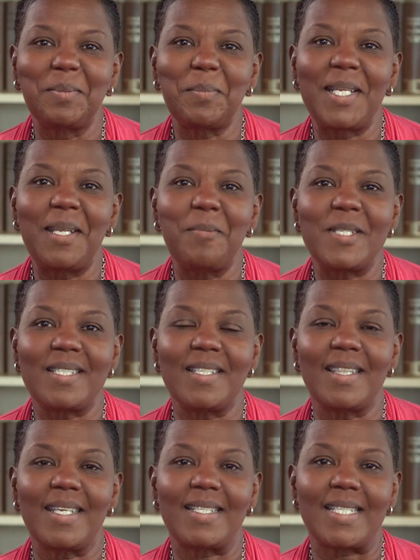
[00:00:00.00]
my name is
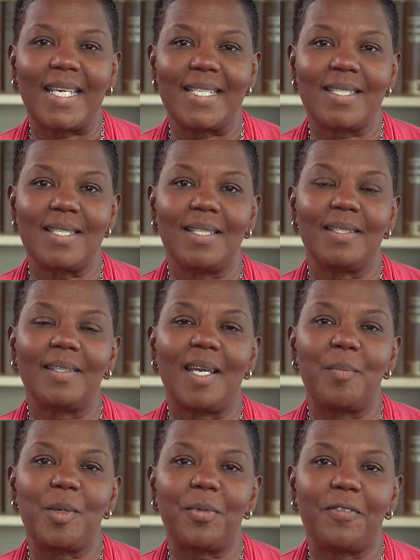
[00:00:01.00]
Cynthia Tyson.
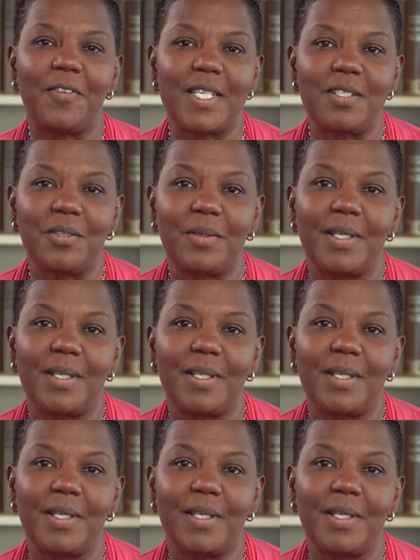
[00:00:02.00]
I'm a professor